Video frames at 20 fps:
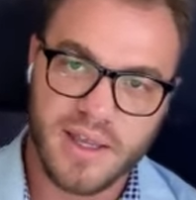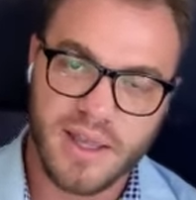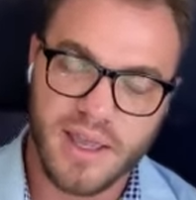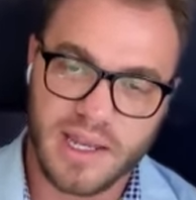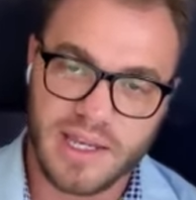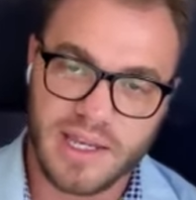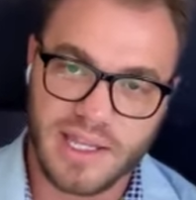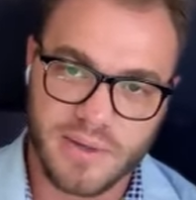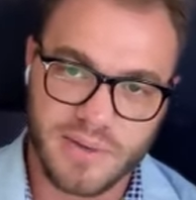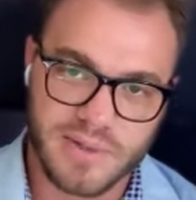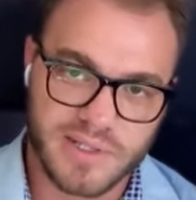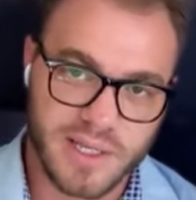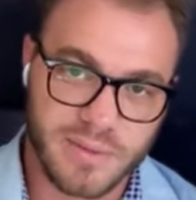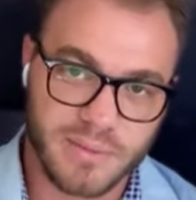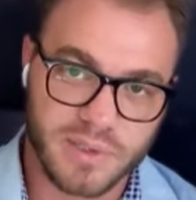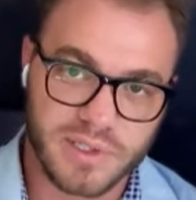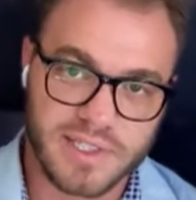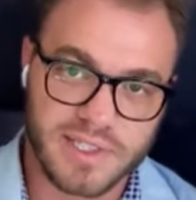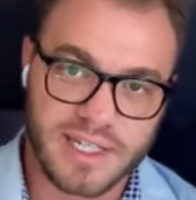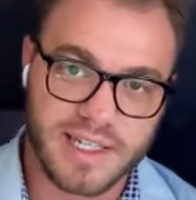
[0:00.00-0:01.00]
And he was
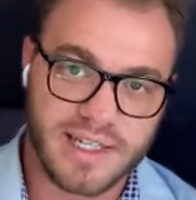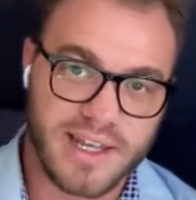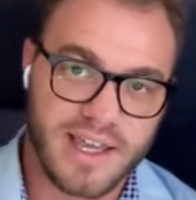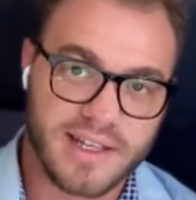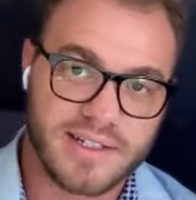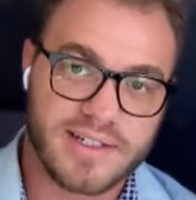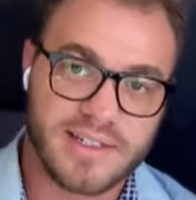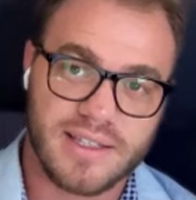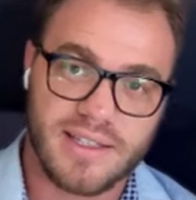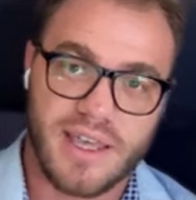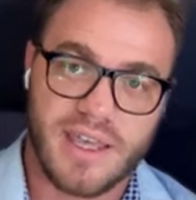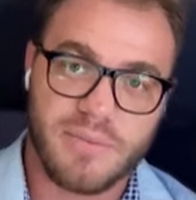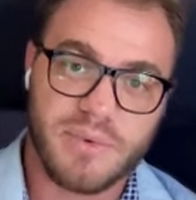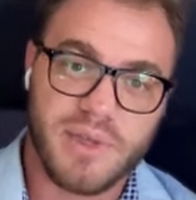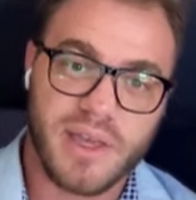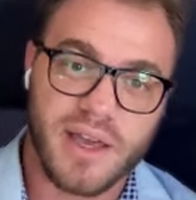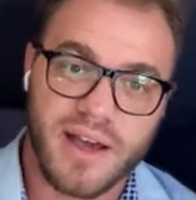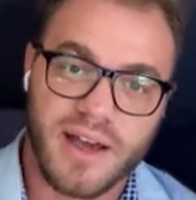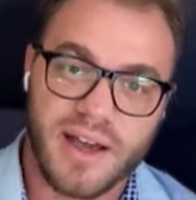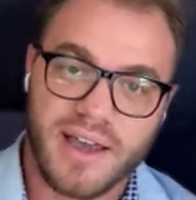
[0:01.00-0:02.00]
able to connect to the
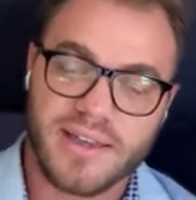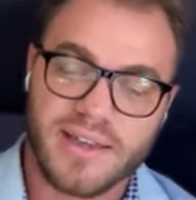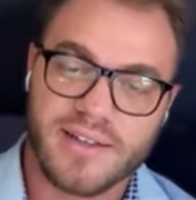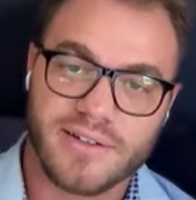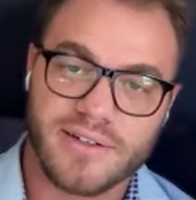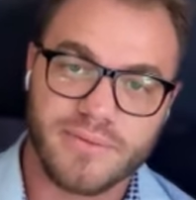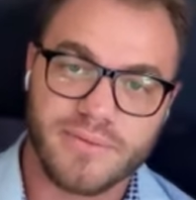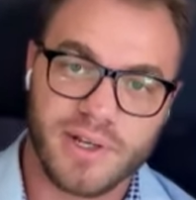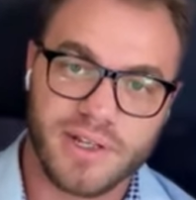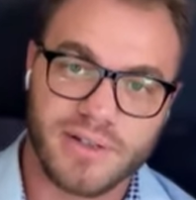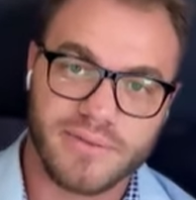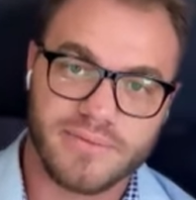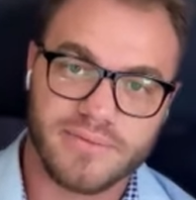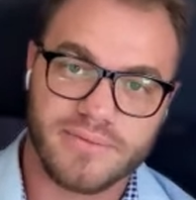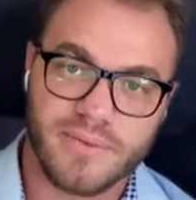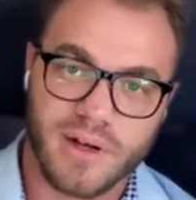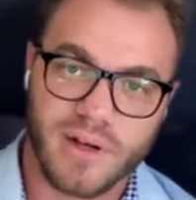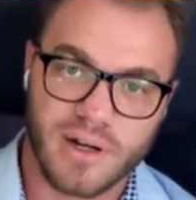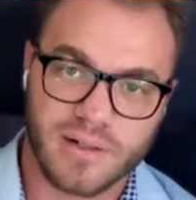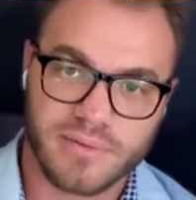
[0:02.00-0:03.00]
API of one of
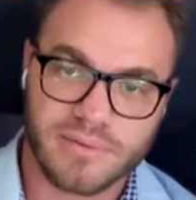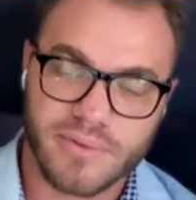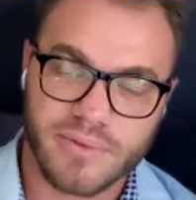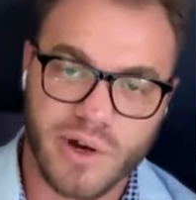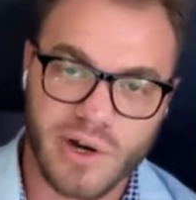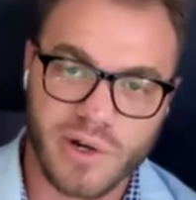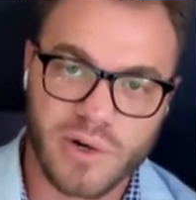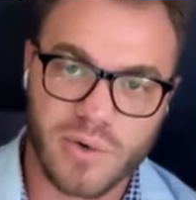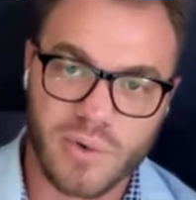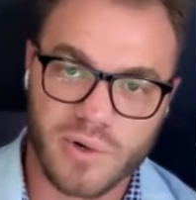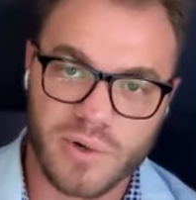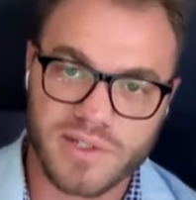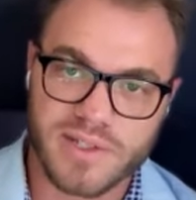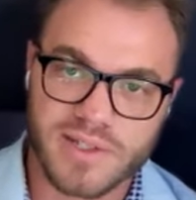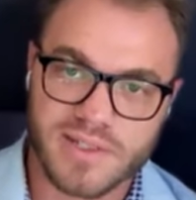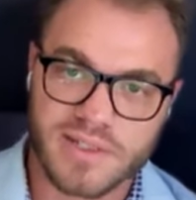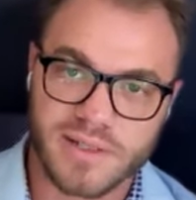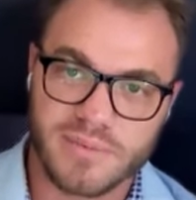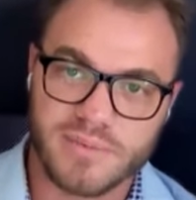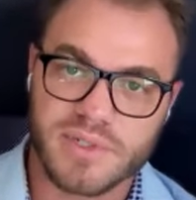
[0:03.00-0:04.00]
our core
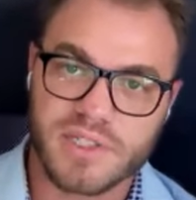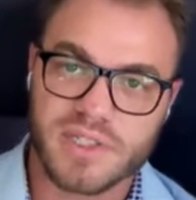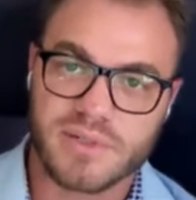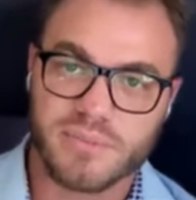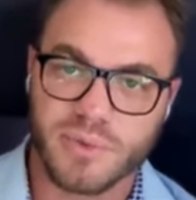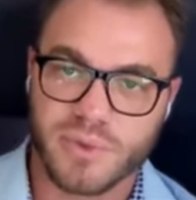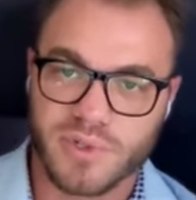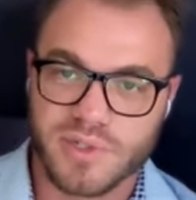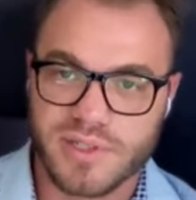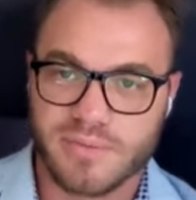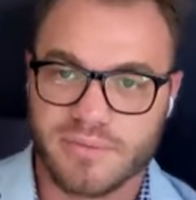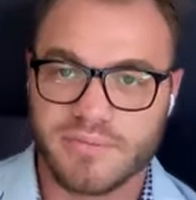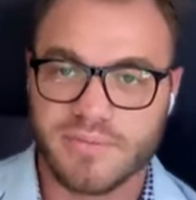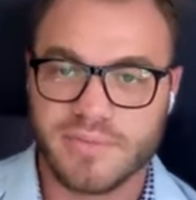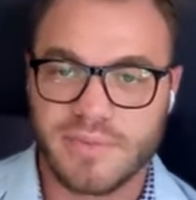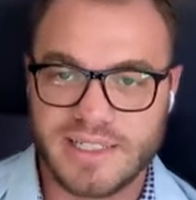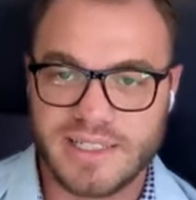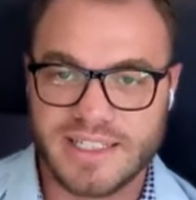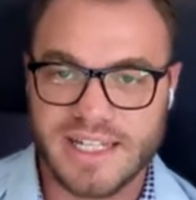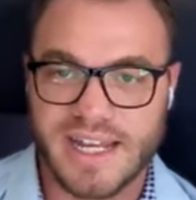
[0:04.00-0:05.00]
systems to pull some
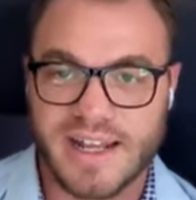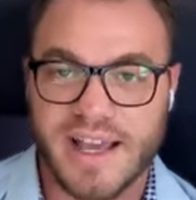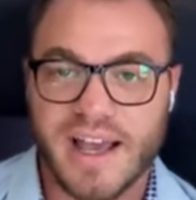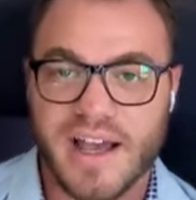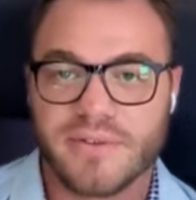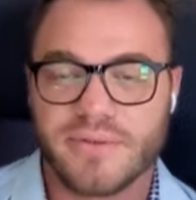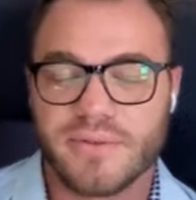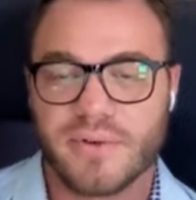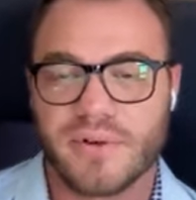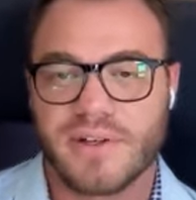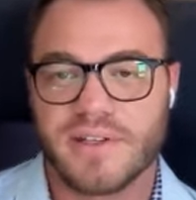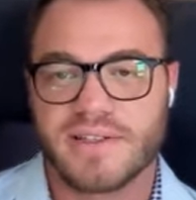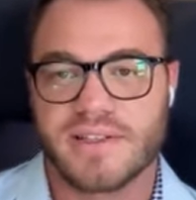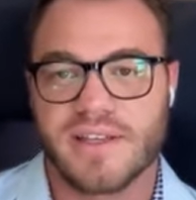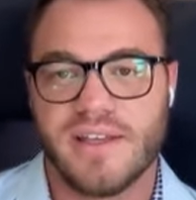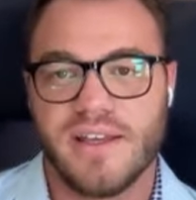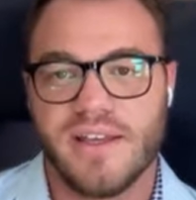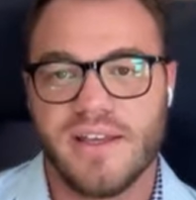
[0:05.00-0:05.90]
data out for us